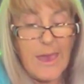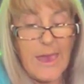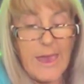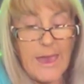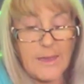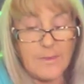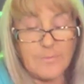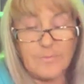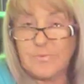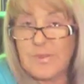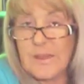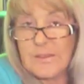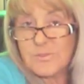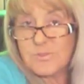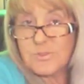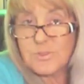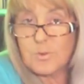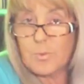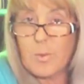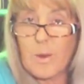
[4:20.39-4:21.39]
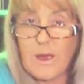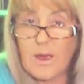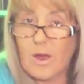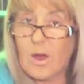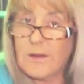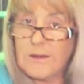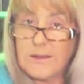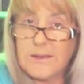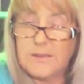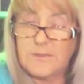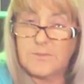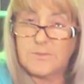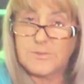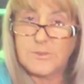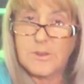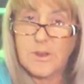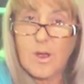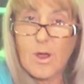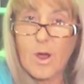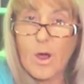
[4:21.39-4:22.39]
And that's the way I
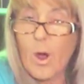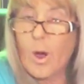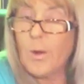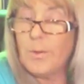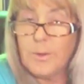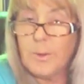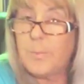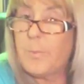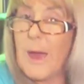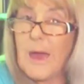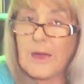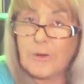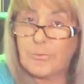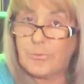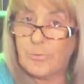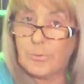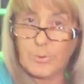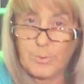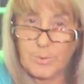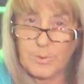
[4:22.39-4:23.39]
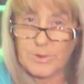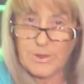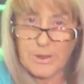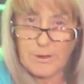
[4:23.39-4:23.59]
lived, on the back foot with